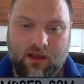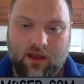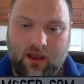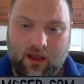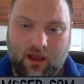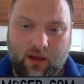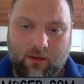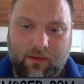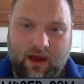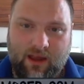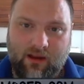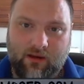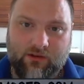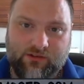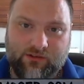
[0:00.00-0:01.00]
and
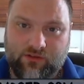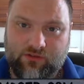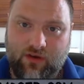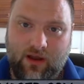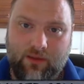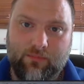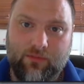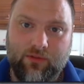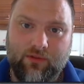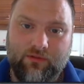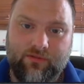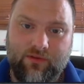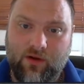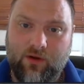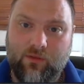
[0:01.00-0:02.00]
I'll also try and put the
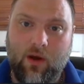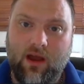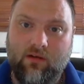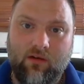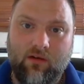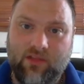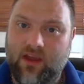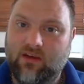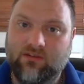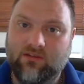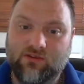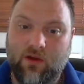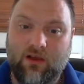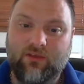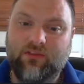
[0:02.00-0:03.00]
firmware on there
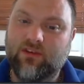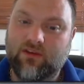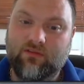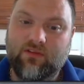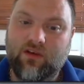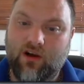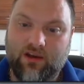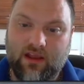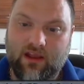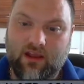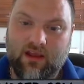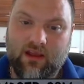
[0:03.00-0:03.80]
as well, so you've got it.